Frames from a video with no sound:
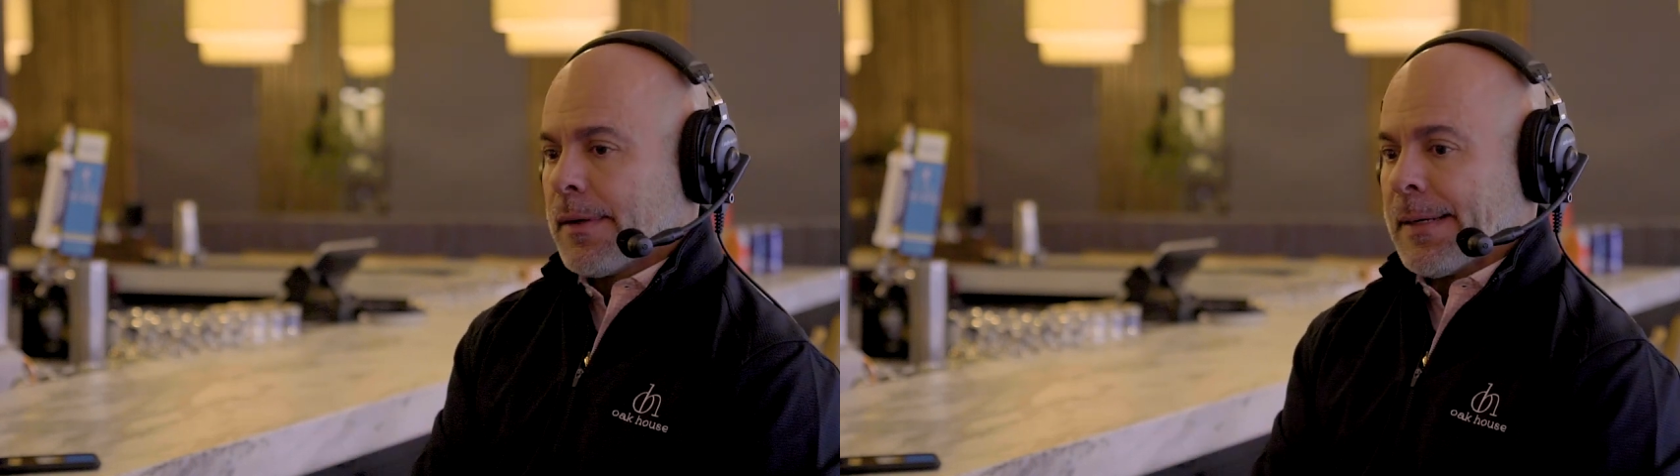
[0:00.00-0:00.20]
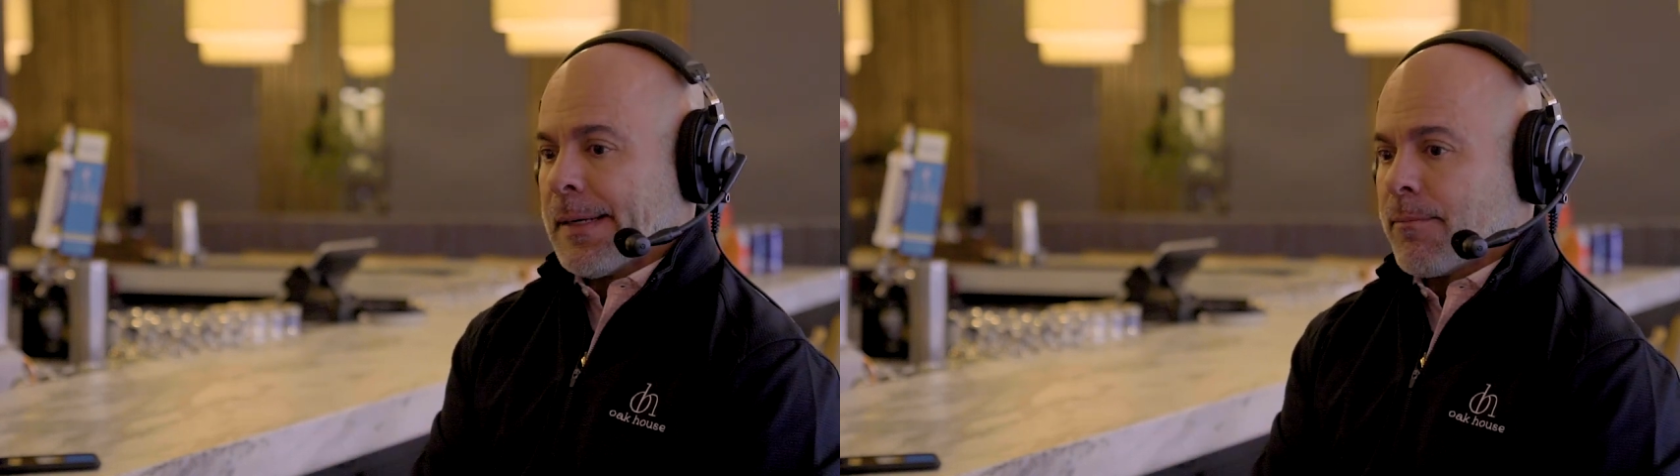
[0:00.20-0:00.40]

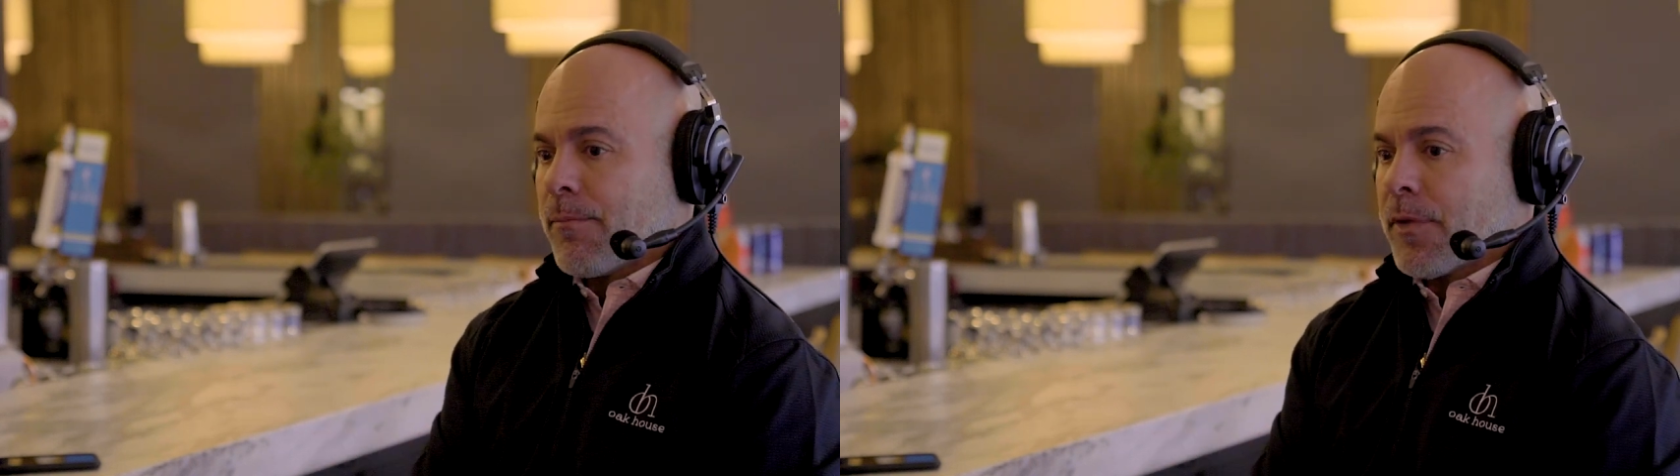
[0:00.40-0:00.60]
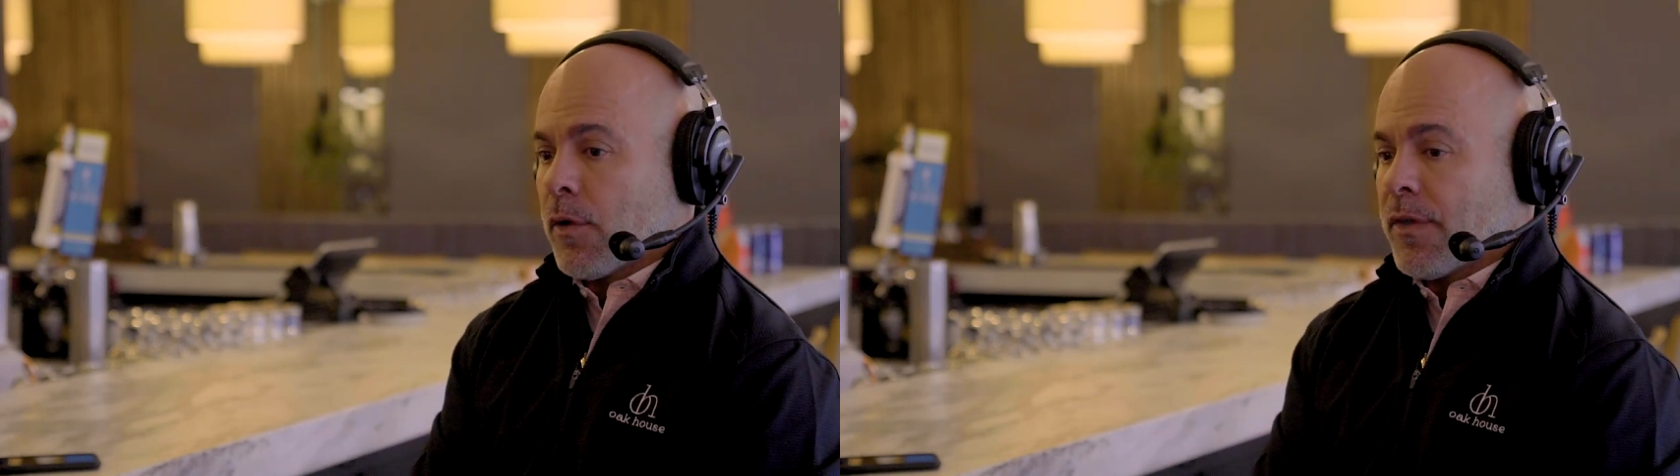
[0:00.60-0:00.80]
Um,
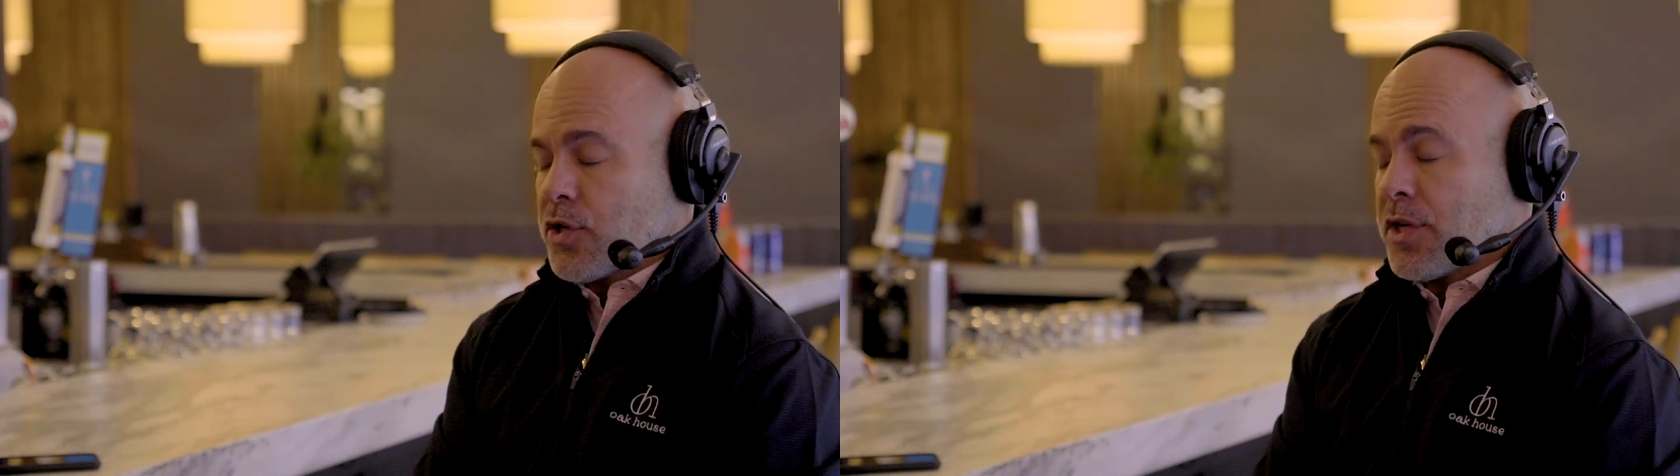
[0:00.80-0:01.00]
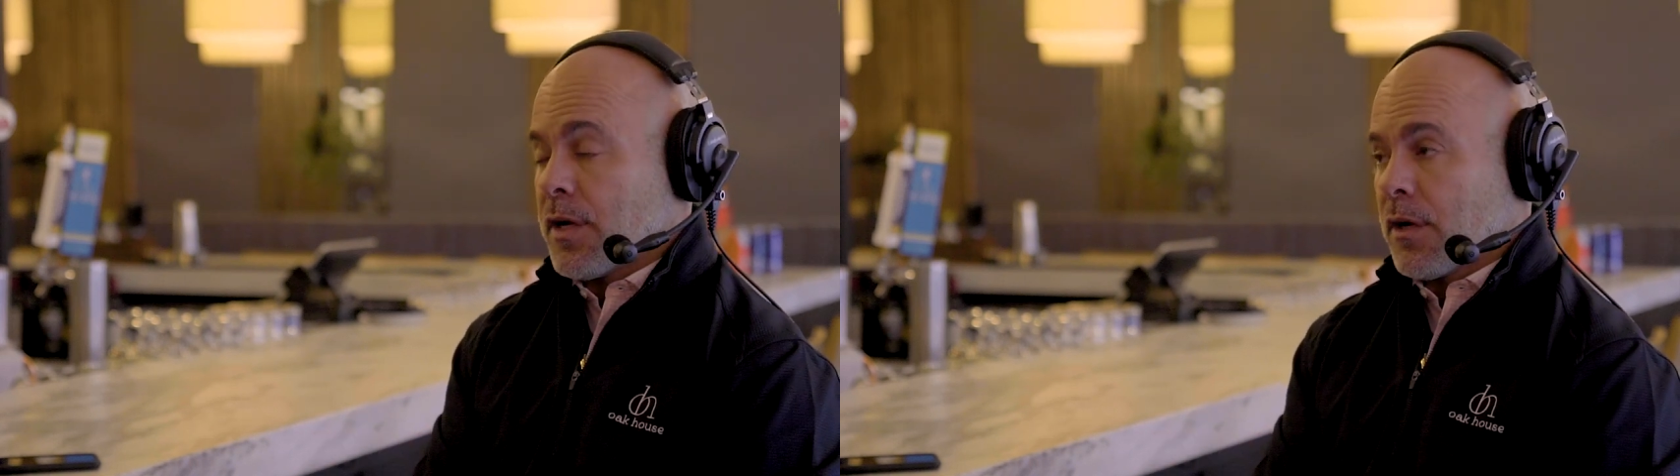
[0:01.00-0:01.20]
you know,
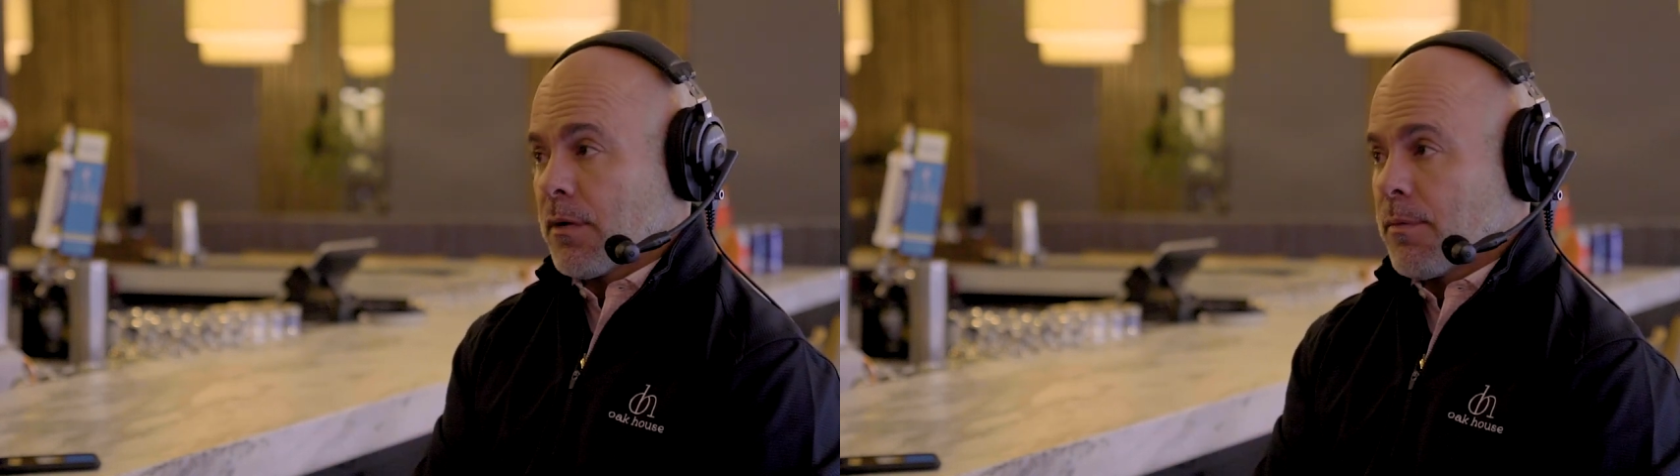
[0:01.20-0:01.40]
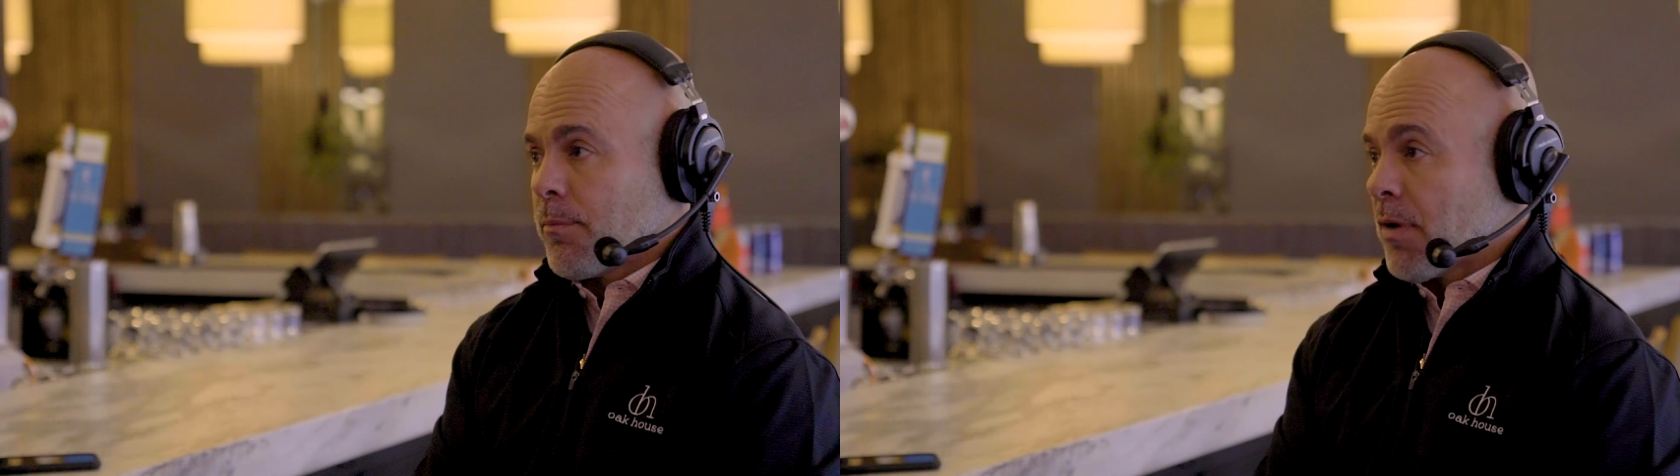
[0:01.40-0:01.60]
this year